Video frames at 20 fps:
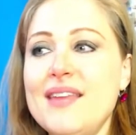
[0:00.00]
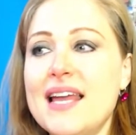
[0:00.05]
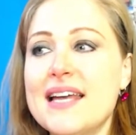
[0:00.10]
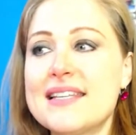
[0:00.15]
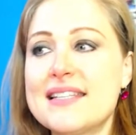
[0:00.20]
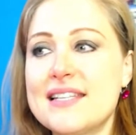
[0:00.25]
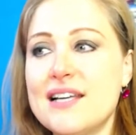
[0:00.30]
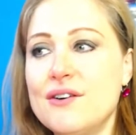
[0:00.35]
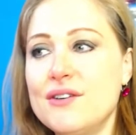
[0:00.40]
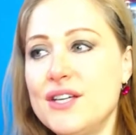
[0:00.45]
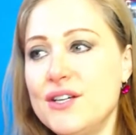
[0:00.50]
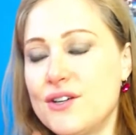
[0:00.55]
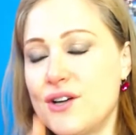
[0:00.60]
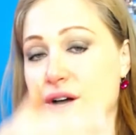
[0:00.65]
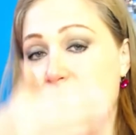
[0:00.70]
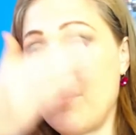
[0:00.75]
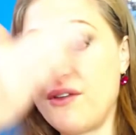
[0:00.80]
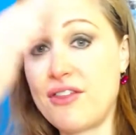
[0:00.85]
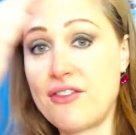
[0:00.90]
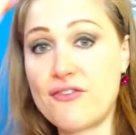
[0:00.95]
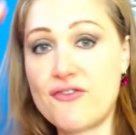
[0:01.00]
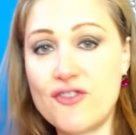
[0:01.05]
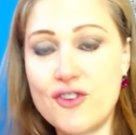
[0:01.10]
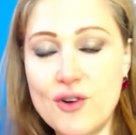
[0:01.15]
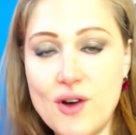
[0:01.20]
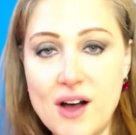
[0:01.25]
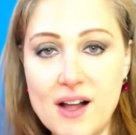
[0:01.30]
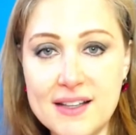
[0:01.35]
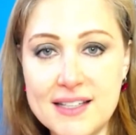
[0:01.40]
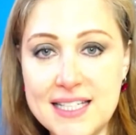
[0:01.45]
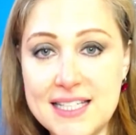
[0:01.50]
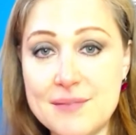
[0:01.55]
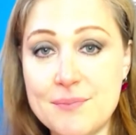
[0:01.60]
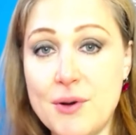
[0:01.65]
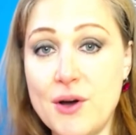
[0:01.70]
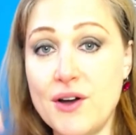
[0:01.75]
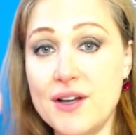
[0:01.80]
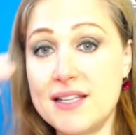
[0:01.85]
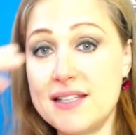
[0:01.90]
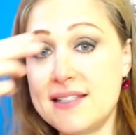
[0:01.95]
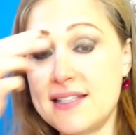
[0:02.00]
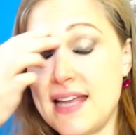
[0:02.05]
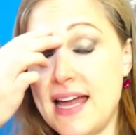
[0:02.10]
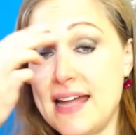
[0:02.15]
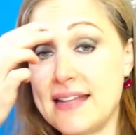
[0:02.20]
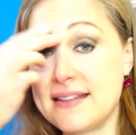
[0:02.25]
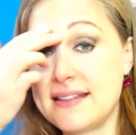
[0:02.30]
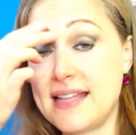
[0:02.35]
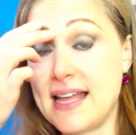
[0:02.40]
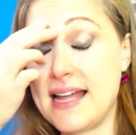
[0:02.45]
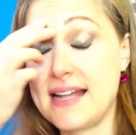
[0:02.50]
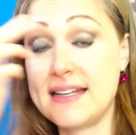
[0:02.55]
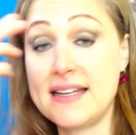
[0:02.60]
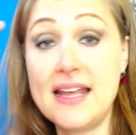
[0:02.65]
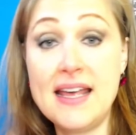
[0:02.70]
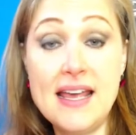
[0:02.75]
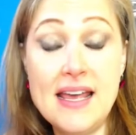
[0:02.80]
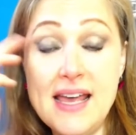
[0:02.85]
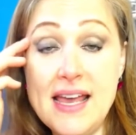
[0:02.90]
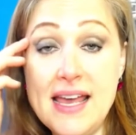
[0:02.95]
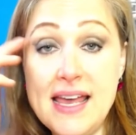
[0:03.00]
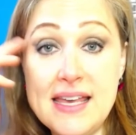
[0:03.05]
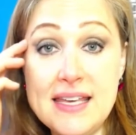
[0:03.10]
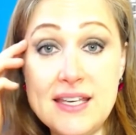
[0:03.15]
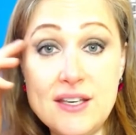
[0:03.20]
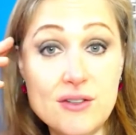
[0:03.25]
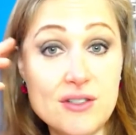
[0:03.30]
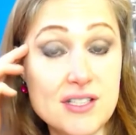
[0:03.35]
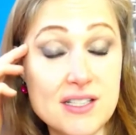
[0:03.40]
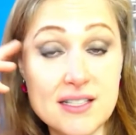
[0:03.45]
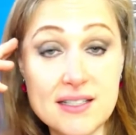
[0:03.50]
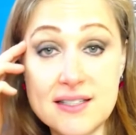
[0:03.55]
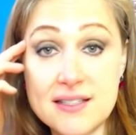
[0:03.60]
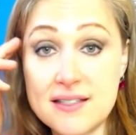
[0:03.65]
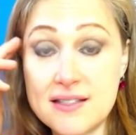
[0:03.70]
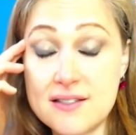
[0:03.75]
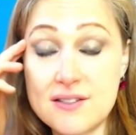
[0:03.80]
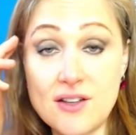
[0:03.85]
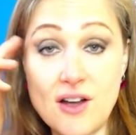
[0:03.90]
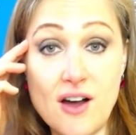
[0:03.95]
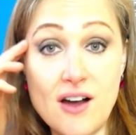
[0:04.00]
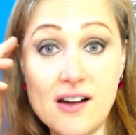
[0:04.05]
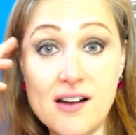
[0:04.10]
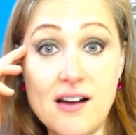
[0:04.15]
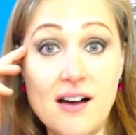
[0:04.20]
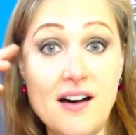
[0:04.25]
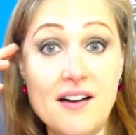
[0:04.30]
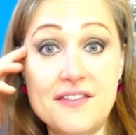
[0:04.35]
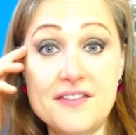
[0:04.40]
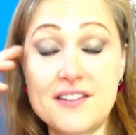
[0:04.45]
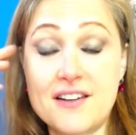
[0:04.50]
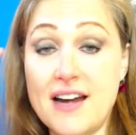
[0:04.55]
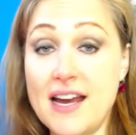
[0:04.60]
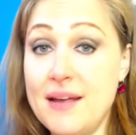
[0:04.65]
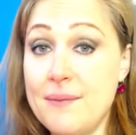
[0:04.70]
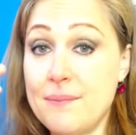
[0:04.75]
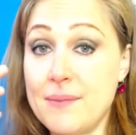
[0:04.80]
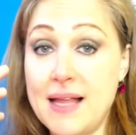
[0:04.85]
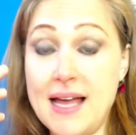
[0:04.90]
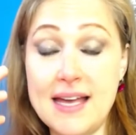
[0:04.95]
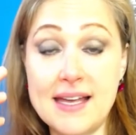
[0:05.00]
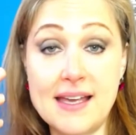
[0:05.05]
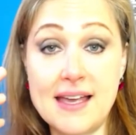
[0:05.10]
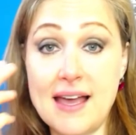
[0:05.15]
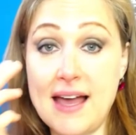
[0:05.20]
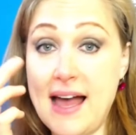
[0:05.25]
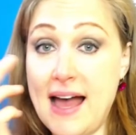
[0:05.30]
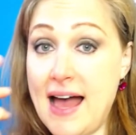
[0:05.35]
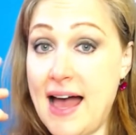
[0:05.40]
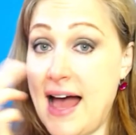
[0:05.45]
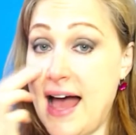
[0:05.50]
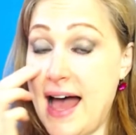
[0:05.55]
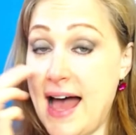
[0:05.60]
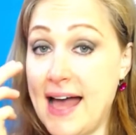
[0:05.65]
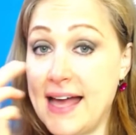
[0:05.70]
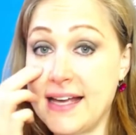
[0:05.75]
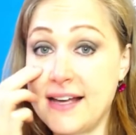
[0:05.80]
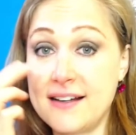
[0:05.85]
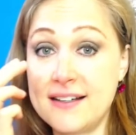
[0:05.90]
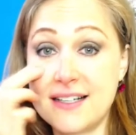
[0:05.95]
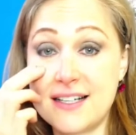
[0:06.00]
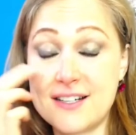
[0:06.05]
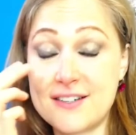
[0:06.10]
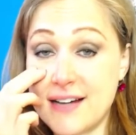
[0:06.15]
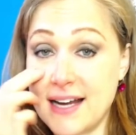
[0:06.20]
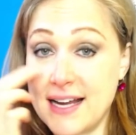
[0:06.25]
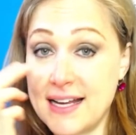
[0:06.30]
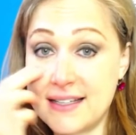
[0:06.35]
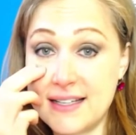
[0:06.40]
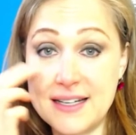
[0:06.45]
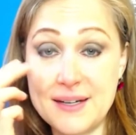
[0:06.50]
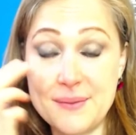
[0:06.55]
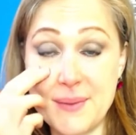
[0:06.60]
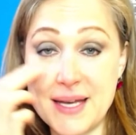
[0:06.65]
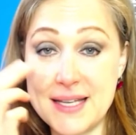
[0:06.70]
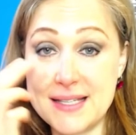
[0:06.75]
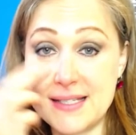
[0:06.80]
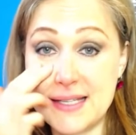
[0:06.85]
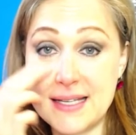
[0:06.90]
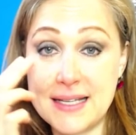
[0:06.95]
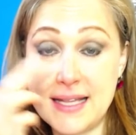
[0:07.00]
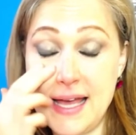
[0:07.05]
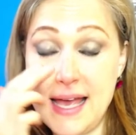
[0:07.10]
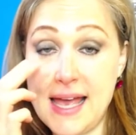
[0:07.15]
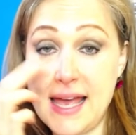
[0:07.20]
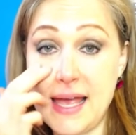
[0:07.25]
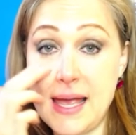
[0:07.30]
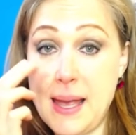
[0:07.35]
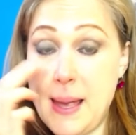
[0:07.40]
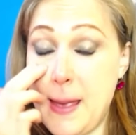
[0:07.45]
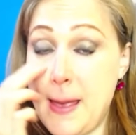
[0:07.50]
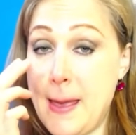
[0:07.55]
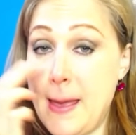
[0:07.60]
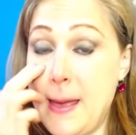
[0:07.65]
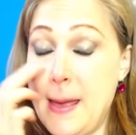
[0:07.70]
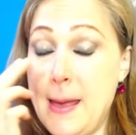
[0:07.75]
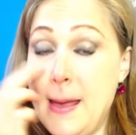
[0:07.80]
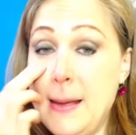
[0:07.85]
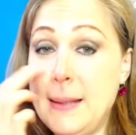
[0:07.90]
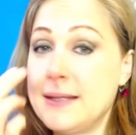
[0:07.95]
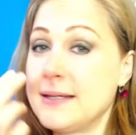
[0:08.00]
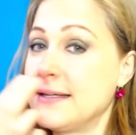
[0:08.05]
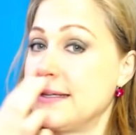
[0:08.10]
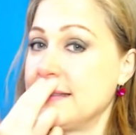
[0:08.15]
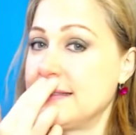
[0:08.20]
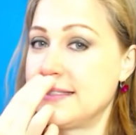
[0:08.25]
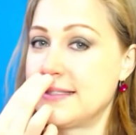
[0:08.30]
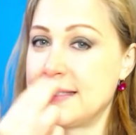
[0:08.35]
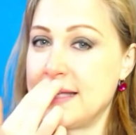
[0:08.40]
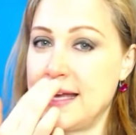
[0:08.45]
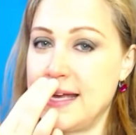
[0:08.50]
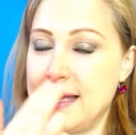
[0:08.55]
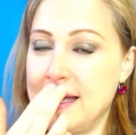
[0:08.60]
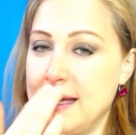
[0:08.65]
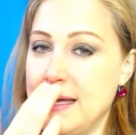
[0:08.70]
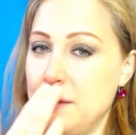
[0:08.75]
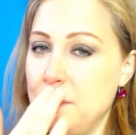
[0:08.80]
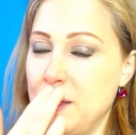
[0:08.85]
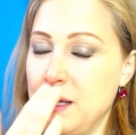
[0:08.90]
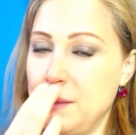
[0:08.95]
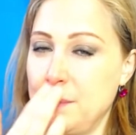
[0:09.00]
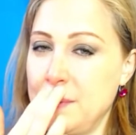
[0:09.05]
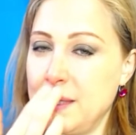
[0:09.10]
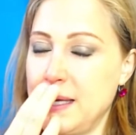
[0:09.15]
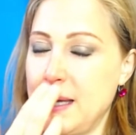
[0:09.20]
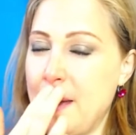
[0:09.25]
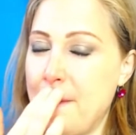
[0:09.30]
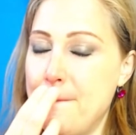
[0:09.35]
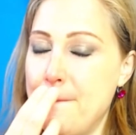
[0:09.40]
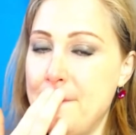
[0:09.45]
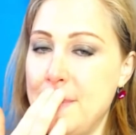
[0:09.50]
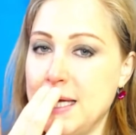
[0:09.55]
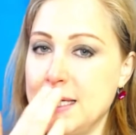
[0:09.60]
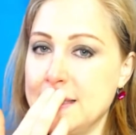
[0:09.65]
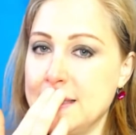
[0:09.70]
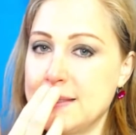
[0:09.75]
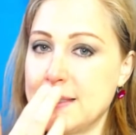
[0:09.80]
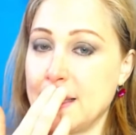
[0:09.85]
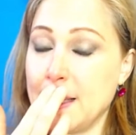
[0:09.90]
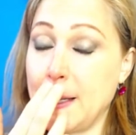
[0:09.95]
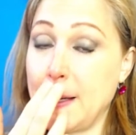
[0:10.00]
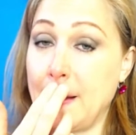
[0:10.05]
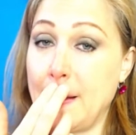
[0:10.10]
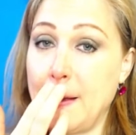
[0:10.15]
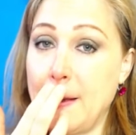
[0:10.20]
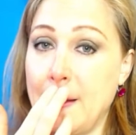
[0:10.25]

So you go through all these points and then you just talk after him, like, I'm gonna create an amazing day. This day will be amazing.